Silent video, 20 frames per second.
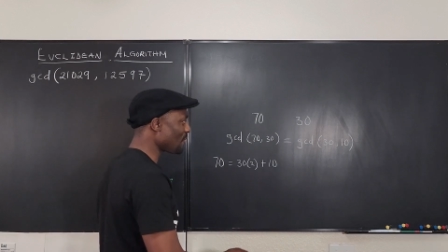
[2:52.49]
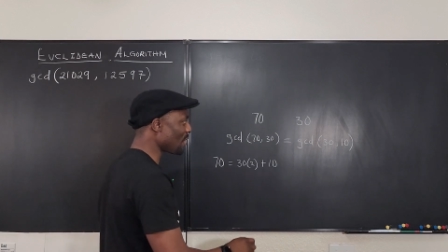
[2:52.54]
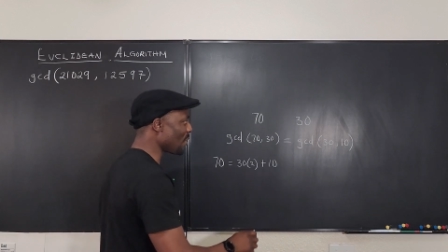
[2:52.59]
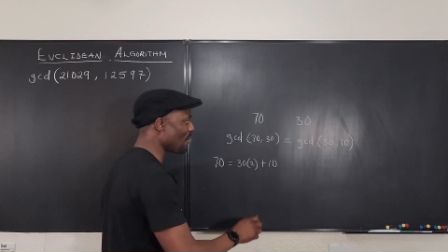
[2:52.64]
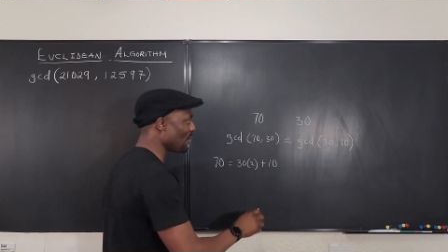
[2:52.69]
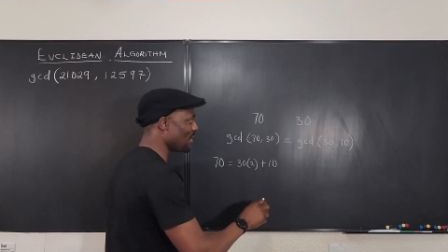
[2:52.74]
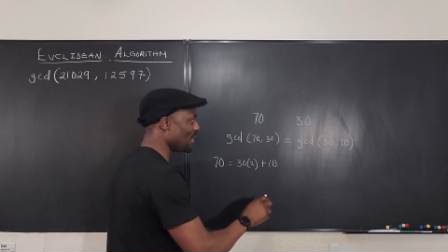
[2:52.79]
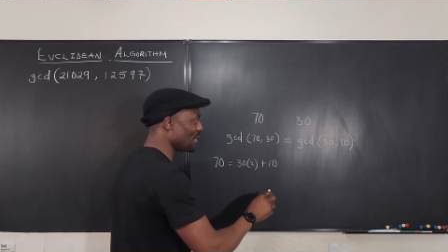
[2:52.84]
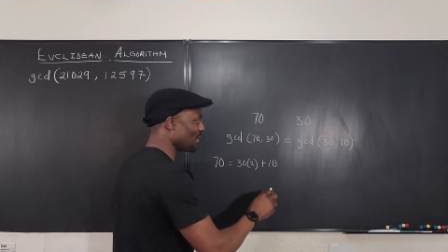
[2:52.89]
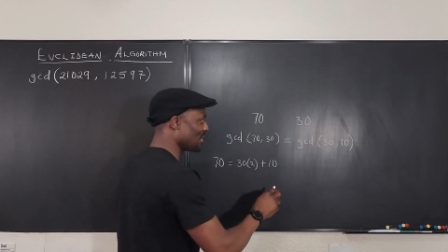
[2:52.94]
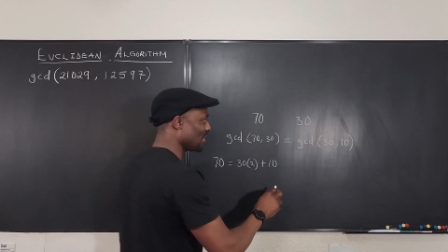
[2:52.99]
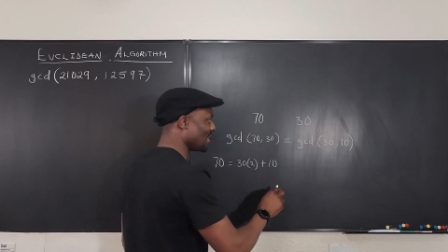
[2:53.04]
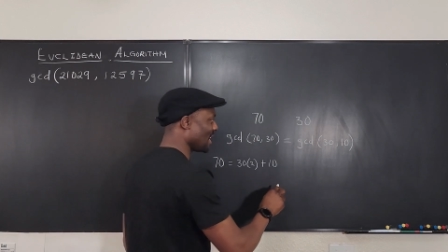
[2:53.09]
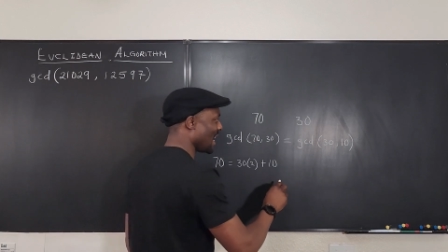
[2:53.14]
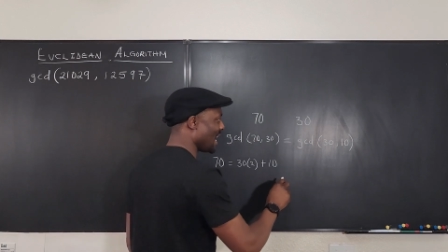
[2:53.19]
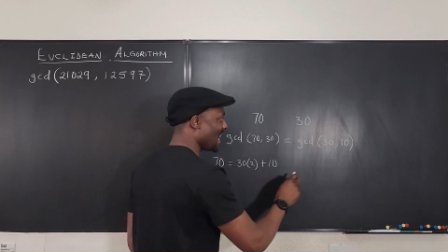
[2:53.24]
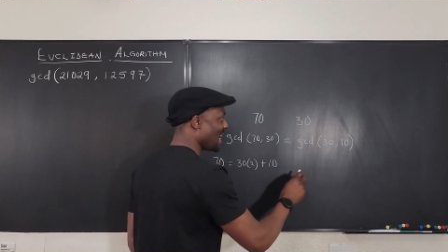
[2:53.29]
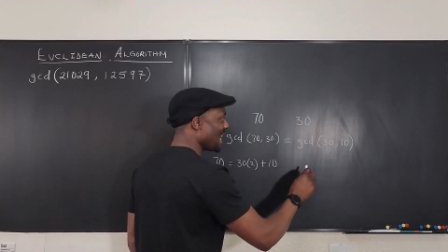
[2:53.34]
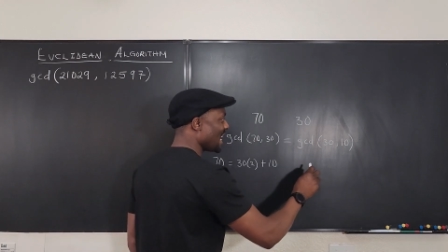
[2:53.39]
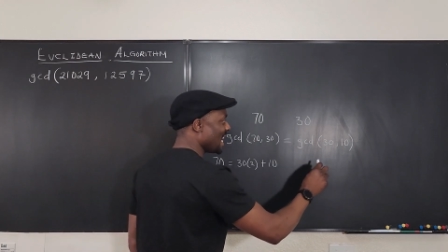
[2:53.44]
we're going to
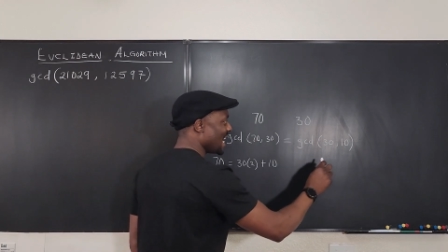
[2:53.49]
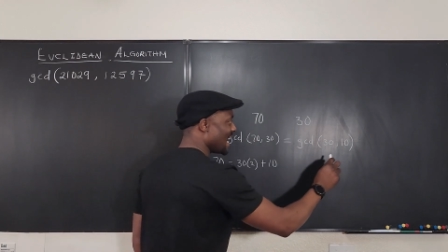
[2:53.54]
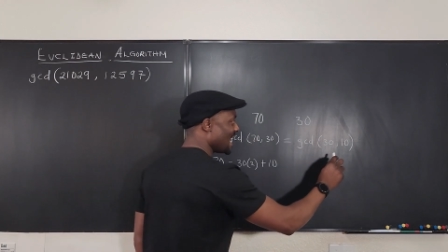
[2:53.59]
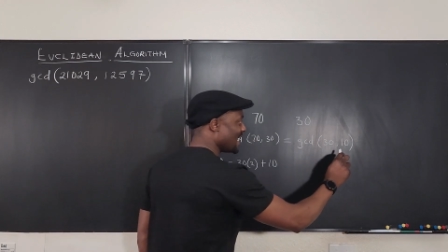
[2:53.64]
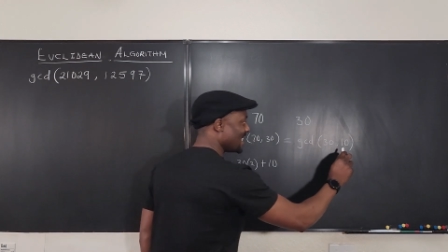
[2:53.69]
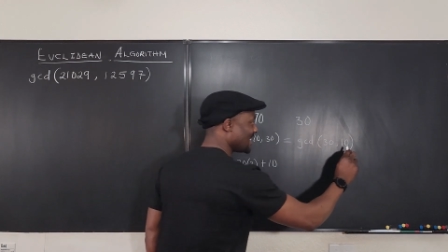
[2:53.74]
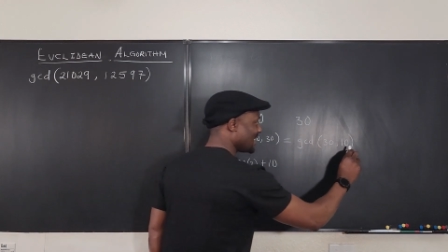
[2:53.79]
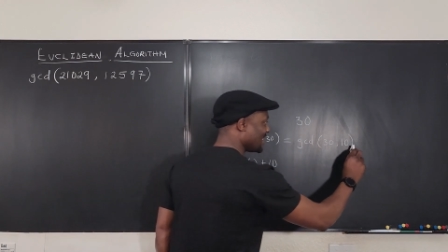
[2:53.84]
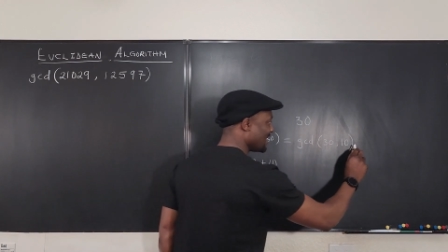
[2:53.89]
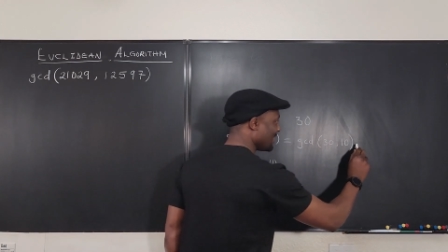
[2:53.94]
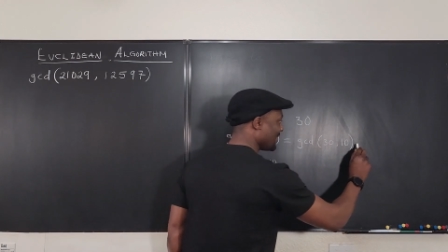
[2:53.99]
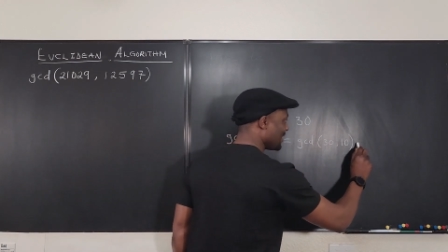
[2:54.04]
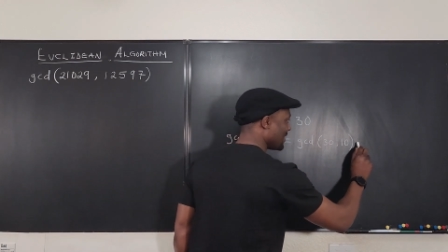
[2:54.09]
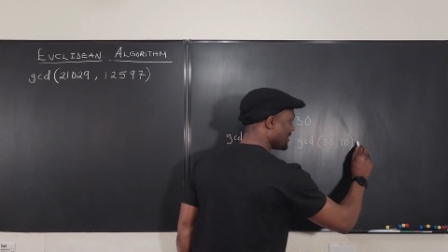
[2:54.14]
say it is still the